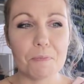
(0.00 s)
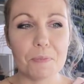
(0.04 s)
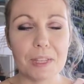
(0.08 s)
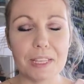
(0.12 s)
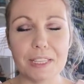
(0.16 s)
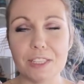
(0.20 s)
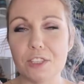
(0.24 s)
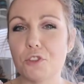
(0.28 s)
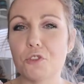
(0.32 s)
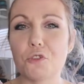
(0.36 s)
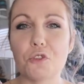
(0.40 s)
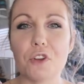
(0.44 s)

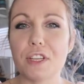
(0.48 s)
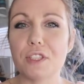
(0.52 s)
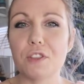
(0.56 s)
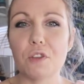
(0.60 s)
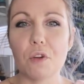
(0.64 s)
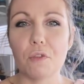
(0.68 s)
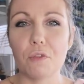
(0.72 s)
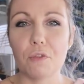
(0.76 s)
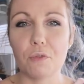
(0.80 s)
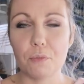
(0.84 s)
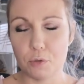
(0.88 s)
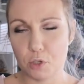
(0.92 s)
stress
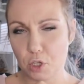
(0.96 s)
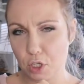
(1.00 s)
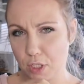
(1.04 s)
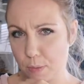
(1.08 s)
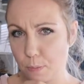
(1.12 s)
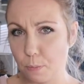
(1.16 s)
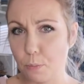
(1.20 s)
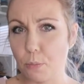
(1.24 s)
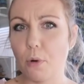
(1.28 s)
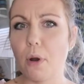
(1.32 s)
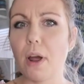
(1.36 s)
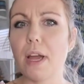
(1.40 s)
of
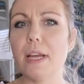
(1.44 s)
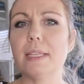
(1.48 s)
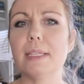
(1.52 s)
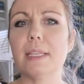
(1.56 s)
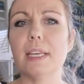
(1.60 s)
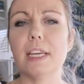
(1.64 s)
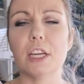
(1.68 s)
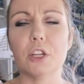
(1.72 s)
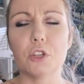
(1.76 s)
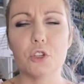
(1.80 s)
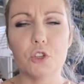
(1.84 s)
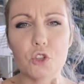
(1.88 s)
just
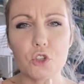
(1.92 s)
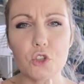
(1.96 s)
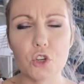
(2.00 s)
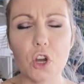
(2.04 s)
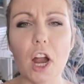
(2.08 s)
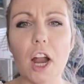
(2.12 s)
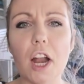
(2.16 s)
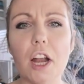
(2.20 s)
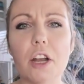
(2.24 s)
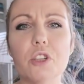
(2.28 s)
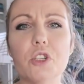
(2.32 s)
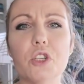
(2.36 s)
pricing and
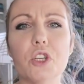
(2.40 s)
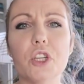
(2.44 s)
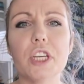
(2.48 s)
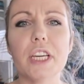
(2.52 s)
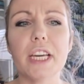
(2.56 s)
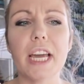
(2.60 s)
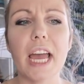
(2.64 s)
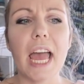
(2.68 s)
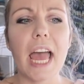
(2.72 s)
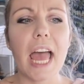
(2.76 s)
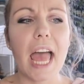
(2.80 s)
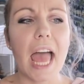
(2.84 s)

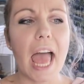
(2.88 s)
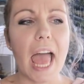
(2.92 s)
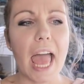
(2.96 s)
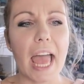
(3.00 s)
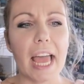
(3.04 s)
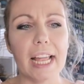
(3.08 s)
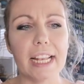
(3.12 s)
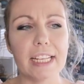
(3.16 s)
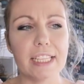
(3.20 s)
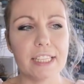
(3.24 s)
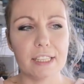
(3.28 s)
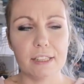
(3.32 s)
charging,
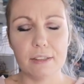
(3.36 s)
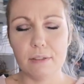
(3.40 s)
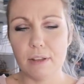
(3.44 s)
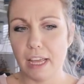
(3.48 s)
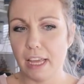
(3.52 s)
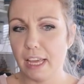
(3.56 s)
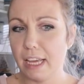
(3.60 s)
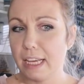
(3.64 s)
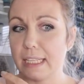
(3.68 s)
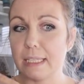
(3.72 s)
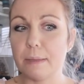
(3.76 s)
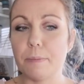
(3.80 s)
and
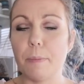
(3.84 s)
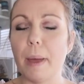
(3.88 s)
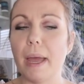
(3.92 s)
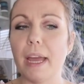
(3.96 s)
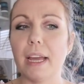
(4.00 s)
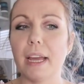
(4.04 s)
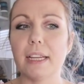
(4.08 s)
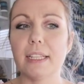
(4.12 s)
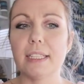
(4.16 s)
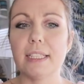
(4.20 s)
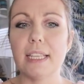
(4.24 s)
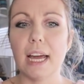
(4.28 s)
they
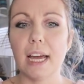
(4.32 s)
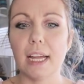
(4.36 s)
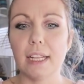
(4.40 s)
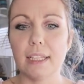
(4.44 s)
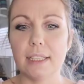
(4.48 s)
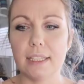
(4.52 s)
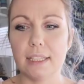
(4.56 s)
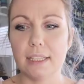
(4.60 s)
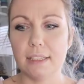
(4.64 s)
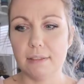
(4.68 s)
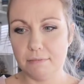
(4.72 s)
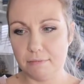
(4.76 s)
expect
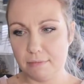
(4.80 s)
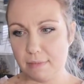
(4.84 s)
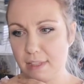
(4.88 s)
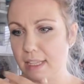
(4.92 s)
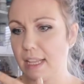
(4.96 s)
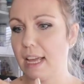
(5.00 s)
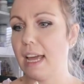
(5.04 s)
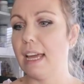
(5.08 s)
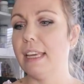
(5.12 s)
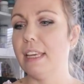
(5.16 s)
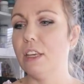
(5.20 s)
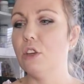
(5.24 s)
that,
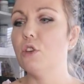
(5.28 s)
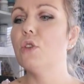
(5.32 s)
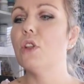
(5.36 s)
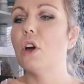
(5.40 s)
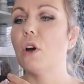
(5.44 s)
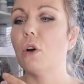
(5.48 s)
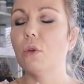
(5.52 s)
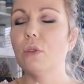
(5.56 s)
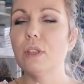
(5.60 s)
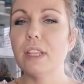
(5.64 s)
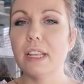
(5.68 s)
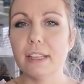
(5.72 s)
you
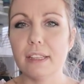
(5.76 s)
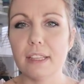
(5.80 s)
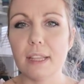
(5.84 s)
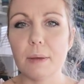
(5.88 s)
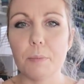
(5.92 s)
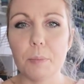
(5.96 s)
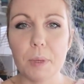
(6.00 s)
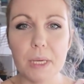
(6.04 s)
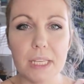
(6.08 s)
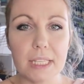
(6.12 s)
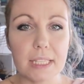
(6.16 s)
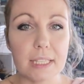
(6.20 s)
know, that the
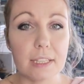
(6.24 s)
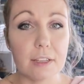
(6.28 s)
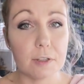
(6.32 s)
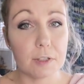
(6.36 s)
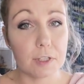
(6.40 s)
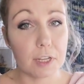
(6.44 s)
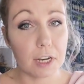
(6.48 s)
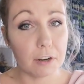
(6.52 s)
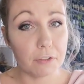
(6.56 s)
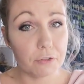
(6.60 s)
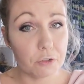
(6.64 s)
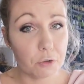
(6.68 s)
piece
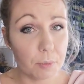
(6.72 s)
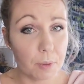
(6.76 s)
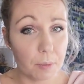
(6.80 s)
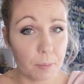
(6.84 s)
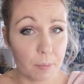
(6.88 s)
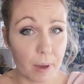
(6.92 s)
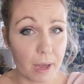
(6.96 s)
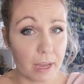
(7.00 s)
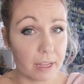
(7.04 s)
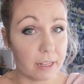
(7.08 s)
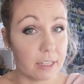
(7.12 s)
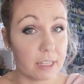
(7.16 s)
deserves to be
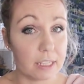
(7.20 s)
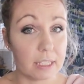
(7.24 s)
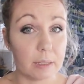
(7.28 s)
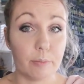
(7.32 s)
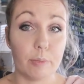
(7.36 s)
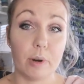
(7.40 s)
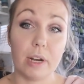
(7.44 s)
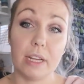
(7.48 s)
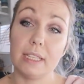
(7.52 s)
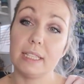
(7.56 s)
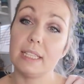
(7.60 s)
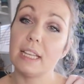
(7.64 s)
paid this
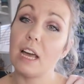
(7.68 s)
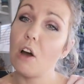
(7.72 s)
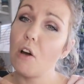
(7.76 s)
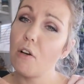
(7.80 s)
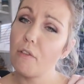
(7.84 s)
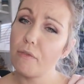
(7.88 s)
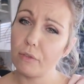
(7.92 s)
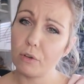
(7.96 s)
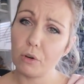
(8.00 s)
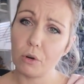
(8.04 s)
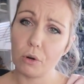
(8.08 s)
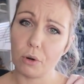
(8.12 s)
price,
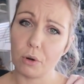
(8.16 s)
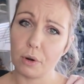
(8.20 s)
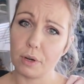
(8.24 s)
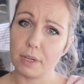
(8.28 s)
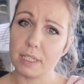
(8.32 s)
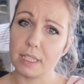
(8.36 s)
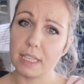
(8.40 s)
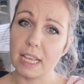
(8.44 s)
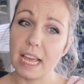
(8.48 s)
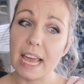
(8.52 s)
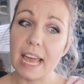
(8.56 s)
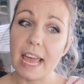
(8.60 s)
of
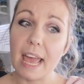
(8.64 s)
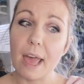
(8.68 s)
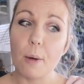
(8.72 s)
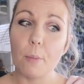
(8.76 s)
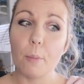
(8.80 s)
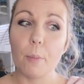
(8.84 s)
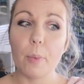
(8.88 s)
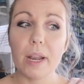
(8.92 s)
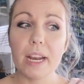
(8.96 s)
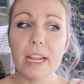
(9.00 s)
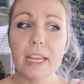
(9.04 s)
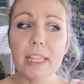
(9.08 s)
course.
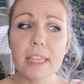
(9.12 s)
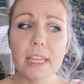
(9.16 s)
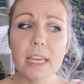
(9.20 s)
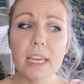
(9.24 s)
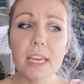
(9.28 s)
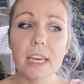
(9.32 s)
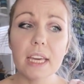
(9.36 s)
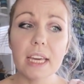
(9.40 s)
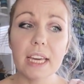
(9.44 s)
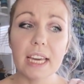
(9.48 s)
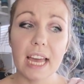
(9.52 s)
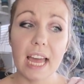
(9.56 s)
But I
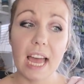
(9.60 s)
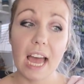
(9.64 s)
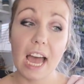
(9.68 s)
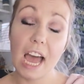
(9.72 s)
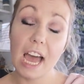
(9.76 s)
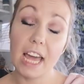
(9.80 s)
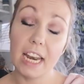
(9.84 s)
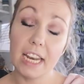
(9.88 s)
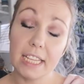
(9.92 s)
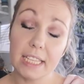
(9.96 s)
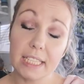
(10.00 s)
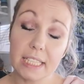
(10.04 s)
think,
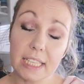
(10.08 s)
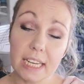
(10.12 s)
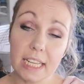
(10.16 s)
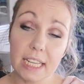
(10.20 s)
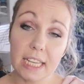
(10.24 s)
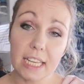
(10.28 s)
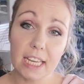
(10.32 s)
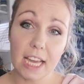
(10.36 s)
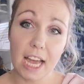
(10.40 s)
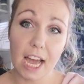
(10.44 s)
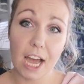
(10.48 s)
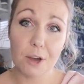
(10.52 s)

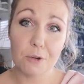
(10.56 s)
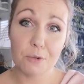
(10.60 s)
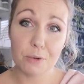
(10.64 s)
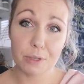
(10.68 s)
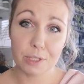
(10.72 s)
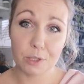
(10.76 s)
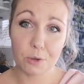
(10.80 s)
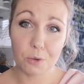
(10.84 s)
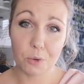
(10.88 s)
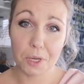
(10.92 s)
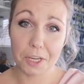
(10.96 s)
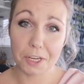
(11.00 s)
honestly, I
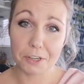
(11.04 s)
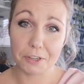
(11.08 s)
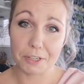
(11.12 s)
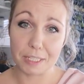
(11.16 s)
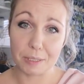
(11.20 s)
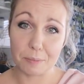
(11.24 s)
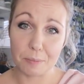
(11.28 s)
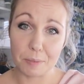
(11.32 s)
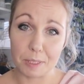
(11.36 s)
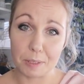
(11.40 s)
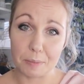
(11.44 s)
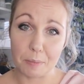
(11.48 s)
was doing
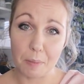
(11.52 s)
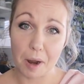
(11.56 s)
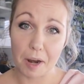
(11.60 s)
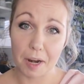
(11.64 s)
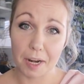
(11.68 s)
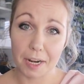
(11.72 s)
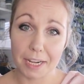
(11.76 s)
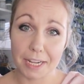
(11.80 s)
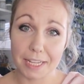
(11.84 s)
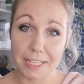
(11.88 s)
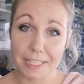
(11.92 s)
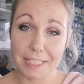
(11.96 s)
Christmas
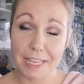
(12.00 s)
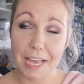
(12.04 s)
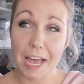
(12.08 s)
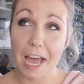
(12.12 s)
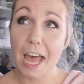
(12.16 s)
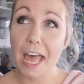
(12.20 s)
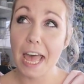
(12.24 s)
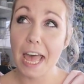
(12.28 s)
markets